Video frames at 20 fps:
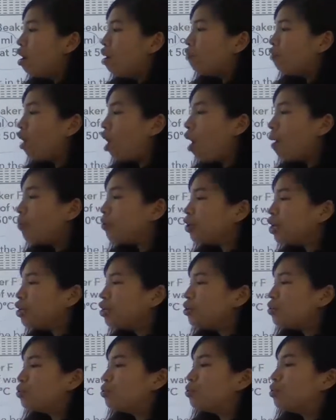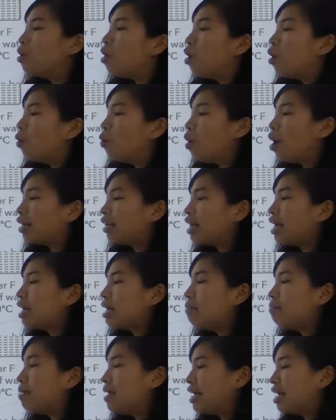For option 2, water
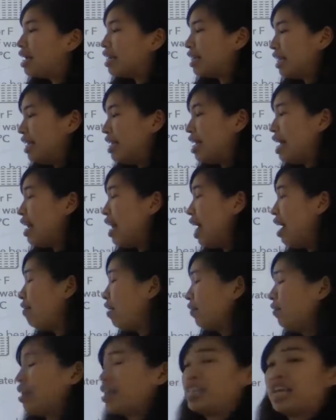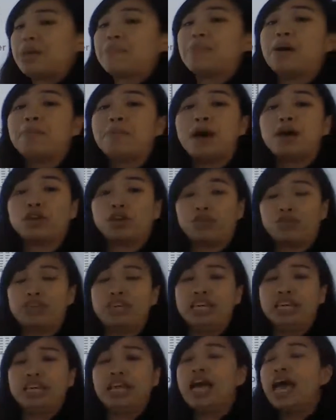in beakers E and F have the same amount of
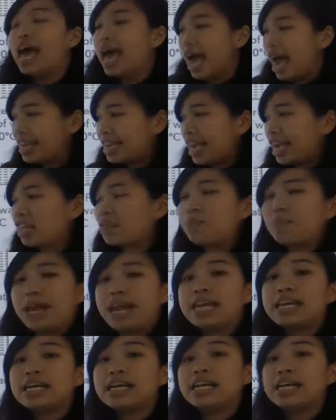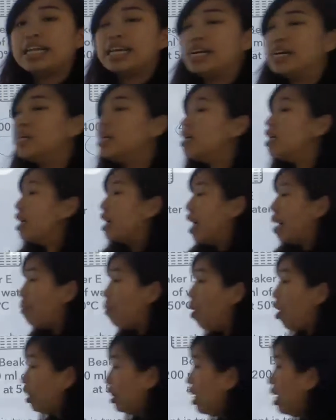heat. As explained earlier,
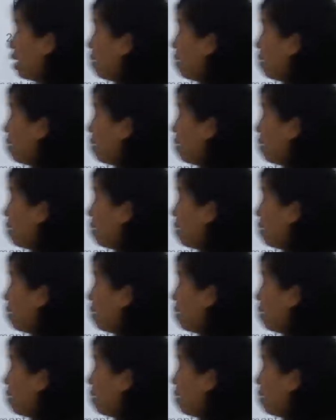water